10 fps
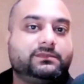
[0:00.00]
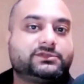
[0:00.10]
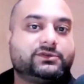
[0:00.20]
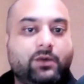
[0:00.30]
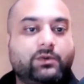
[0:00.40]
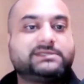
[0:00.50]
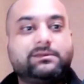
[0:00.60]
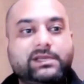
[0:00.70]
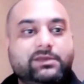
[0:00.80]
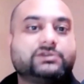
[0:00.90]
So now when
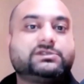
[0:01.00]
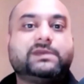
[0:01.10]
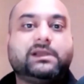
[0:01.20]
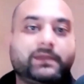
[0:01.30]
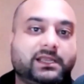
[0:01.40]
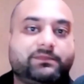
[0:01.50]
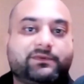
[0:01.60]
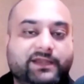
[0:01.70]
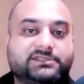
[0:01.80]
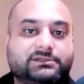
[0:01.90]
somebody wants to become an IT
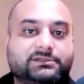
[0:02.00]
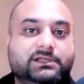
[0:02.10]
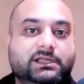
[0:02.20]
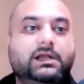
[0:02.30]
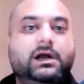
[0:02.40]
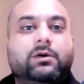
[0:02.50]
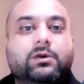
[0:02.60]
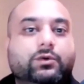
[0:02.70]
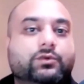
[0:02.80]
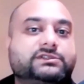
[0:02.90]
professional, our
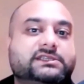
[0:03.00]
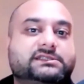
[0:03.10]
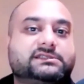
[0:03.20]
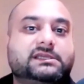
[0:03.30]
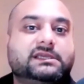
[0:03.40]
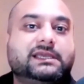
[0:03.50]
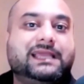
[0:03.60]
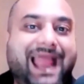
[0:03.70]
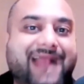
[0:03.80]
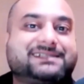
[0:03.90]
courses
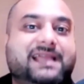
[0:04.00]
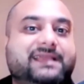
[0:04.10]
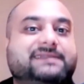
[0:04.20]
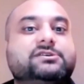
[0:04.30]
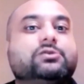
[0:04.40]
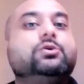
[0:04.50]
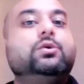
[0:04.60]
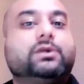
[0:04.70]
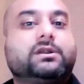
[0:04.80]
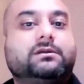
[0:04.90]
acts like it's your
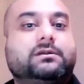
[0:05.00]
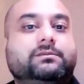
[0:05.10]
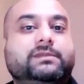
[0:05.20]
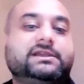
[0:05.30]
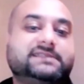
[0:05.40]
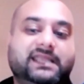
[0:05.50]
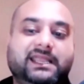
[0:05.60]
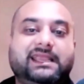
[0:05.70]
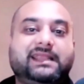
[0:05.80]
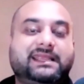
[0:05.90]
coworker, because then
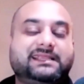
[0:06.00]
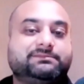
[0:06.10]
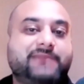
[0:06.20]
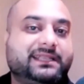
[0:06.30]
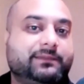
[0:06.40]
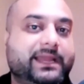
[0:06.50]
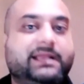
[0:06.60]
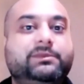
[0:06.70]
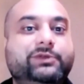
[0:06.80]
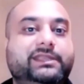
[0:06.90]
it is backed up by a
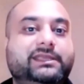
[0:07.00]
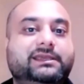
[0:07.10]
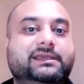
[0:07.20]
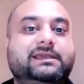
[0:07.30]
community.